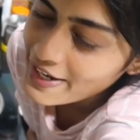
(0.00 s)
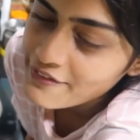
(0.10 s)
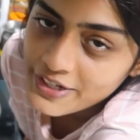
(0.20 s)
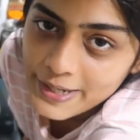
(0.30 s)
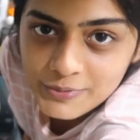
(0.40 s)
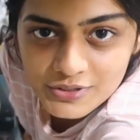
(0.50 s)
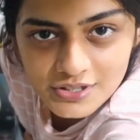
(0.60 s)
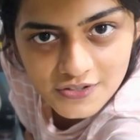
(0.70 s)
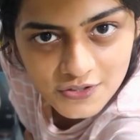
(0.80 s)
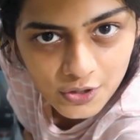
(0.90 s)
Anyway, I'm
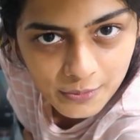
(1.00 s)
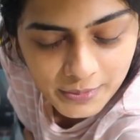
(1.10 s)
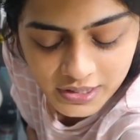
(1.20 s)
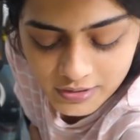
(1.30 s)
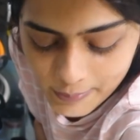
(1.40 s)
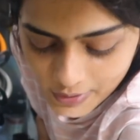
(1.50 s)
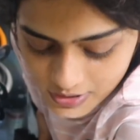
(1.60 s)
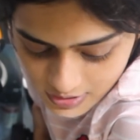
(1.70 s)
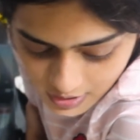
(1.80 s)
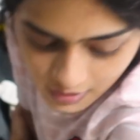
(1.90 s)
just gonna make the pasta